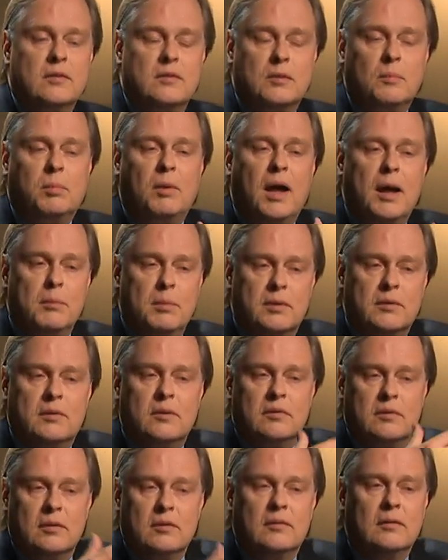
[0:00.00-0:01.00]
The supply
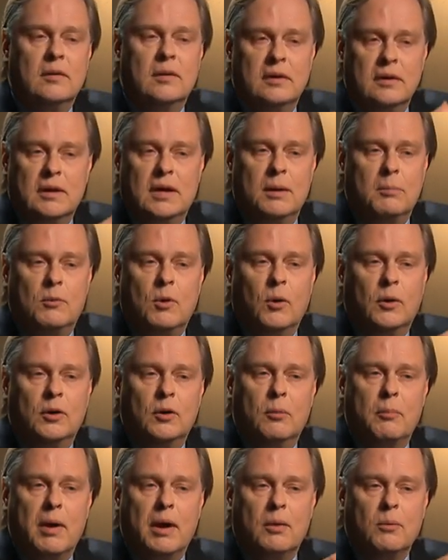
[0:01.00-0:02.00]
businesses keep going
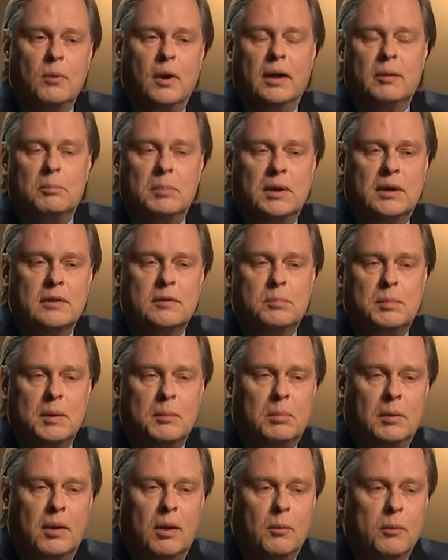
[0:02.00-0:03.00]
no matter what because
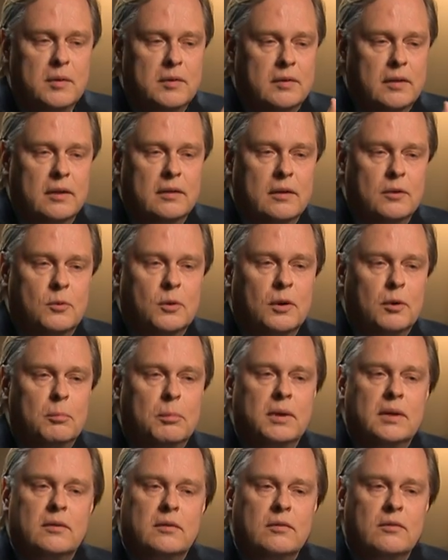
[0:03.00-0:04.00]
people always need the drill
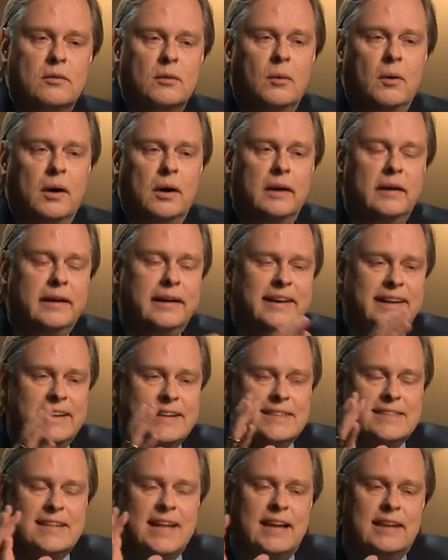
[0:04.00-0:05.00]
bits and so on.
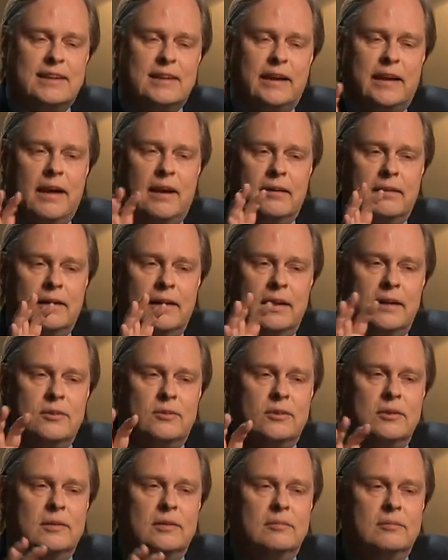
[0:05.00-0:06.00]
Is that the
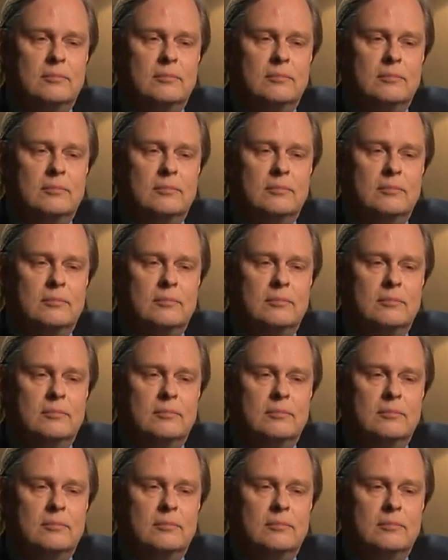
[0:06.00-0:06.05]
calculation